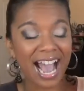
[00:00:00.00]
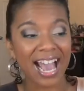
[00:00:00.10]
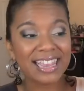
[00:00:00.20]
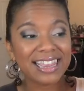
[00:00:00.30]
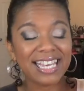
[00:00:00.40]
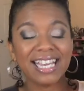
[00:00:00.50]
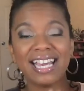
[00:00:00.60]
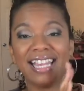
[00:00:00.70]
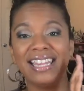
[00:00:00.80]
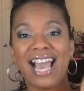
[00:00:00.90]
I
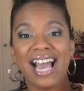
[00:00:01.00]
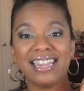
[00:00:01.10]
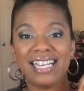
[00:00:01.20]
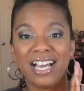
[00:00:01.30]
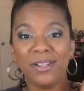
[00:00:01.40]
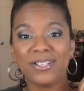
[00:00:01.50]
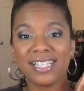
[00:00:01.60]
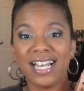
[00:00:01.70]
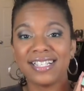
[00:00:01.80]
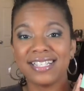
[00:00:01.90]
think that the color
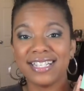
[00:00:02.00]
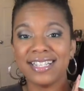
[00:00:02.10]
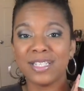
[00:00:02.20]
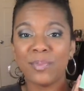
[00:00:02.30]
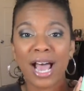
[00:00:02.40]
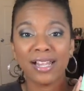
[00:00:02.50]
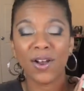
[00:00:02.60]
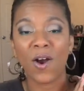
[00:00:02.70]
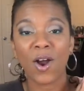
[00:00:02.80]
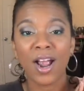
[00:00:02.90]
selections in this
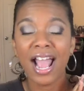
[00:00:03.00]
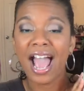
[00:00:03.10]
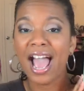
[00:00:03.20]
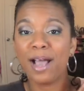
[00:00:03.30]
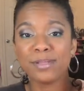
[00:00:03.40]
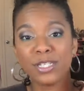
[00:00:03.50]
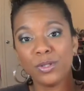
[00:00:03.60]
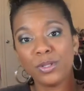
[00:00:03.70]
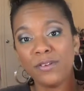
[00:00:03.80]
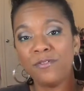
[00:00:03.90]
palette are
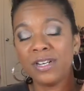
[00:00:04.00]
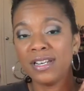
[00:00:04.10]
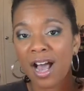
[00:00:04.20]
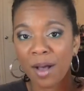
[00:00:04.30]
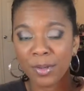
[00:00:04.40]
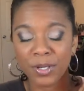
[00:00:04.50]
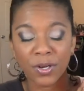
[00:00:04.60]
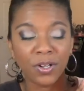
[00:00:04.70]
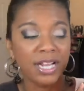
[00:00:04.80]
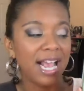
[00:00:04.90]
absolutely
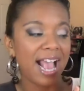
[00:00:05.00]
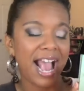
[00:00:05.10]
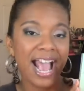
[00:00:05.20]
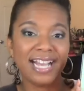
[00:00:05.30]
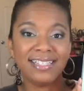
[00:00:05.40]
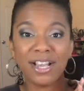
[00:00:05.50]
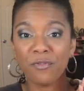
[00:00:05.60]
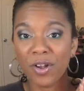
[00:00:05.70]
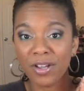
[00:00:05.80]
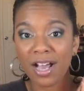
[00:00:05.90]
phenomenal, and they're
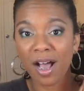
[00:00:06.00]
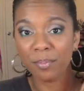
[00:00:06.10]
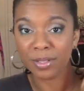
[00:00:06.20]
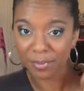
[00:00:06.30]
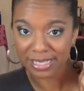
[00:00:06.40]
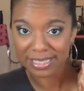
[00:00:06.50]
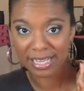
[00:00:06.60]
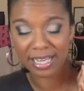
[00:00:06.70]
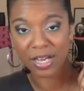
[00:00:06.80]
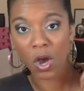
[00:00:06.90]
very
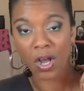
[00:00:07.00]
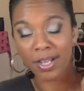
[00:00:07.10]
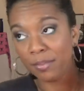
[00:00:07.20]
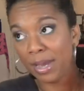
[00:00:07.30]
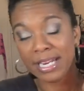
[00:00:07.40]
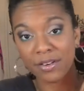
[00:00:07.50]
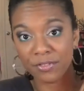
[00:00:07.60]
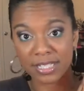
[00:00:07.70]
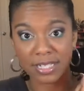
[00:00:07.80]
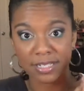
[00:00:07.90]
complimenting on many
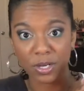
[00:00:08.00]
different skin